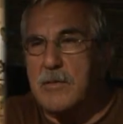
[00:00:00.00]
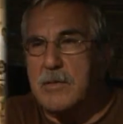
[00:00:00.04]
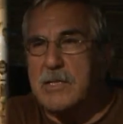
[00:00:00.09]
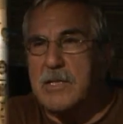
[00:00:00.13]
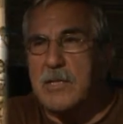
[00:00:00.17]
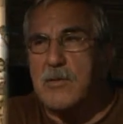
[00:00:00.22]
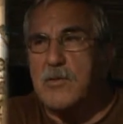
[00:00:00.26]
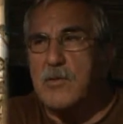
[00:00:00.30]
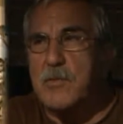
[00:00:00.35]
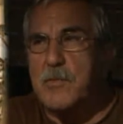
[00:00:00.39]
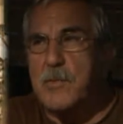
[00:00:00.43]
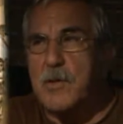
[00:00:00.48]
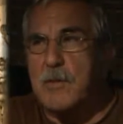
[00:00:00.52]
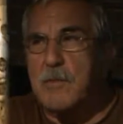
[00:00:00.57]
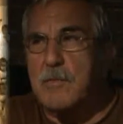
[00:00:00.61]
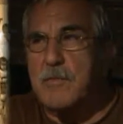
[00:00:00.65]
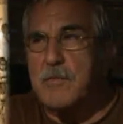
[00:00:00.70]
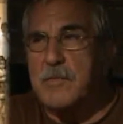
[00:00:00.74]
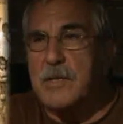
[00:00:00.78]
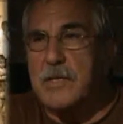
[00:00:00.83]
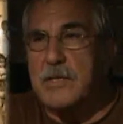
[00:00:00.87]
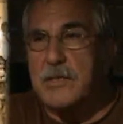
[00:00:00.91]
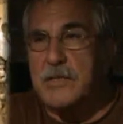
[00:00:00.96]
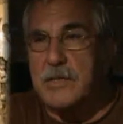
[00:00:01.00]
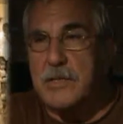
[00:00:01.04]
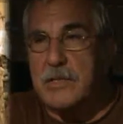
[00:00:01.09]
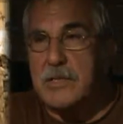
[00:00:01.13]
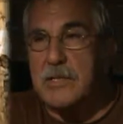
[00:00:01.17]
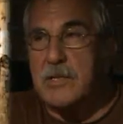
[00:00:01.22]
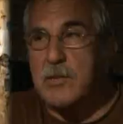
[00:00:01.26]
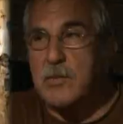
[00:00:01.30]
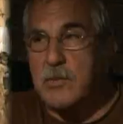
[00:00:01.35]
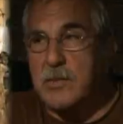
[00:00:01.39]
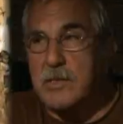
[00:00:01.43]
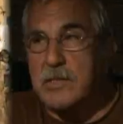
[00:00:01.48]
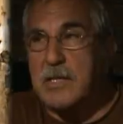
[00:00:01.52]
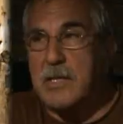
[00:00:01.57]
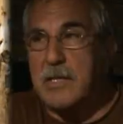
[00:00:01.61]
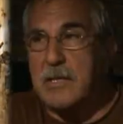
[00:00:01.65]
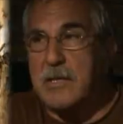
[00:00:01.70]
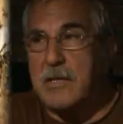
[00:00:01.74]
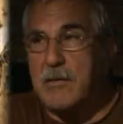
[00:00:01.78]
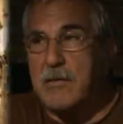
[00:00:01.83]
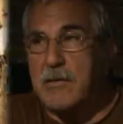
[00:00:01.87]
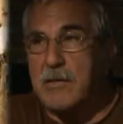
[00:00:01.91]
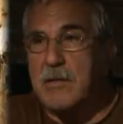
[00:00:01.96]
was a group of teachers that was
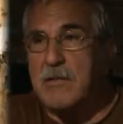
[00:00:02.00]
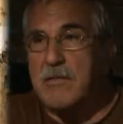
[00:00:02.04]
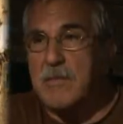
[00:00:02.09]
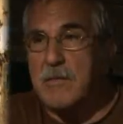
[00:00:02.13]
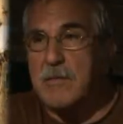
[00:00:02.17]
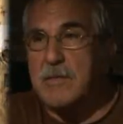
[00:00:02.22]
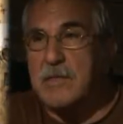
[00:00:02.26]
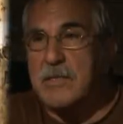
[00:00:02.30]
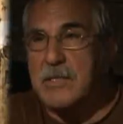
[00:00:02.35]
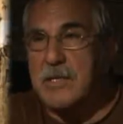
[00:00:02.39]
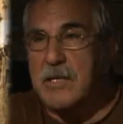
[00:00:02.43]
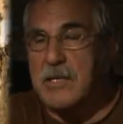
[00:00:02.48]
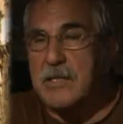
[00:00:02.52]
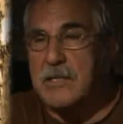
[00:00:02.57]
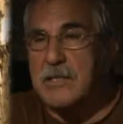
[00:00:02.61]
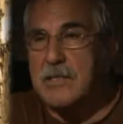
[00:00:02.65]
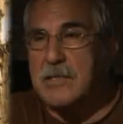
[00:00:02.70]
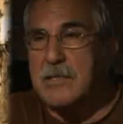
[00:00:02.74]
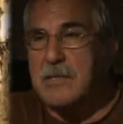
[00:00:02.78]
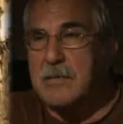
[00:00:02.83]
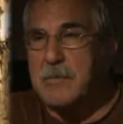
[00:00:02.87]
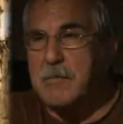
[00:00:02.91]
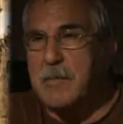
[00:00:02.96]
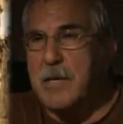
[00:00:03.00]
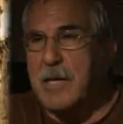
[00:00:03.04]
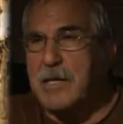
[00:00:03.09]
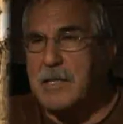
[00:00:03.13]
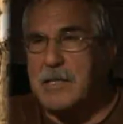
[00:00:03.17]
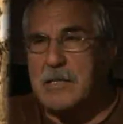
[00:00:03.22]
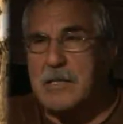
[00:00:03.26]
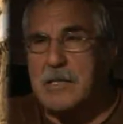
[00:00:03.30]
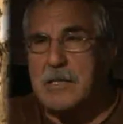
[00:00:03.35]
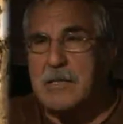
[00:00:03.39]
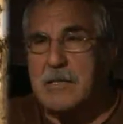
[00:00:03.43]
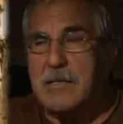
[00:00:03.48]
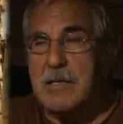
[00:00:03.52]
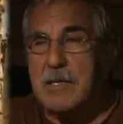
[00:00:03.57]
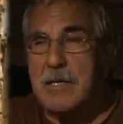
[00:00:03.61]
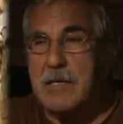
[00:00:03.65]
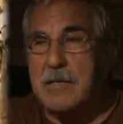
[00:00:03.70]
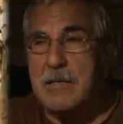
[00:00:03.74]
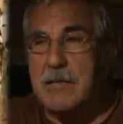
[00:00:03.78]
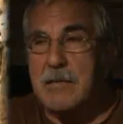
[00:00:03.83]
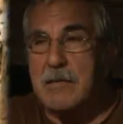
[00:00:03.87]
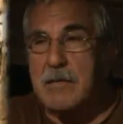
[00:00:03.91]
sent down here from the States back in the late